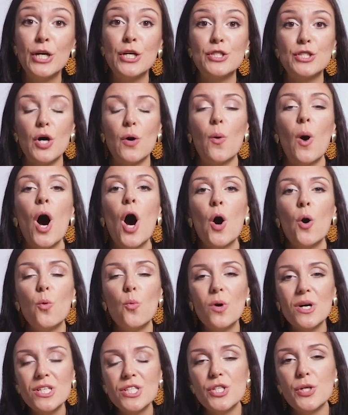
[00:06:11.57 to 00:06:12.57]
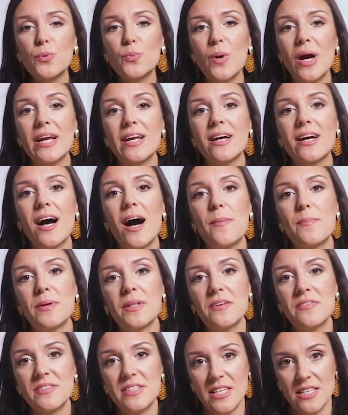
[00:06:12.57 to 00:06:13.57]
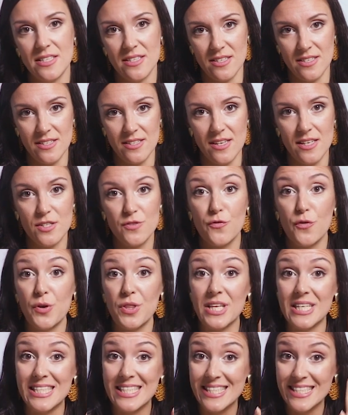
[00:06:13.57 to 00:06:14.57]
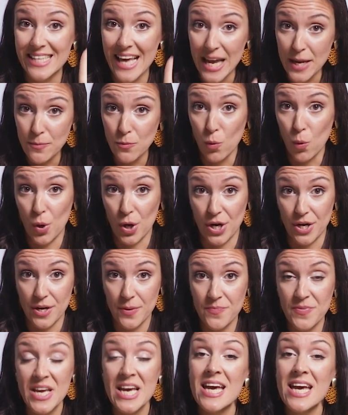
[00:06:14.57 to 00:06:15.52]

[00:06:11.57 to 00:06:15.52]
So once you write a couple of sentences for the same word,